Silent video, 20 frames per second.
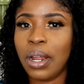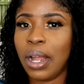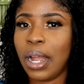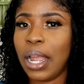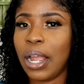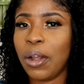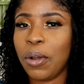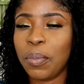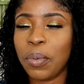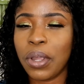
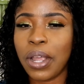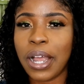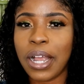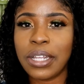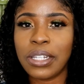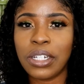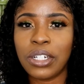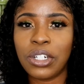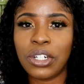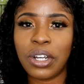I hope you
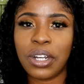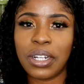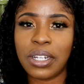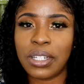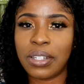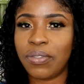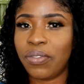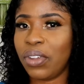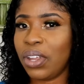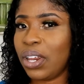guys enjoyed
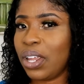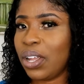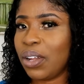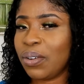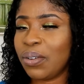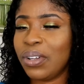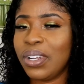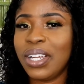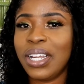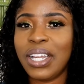this
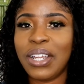video.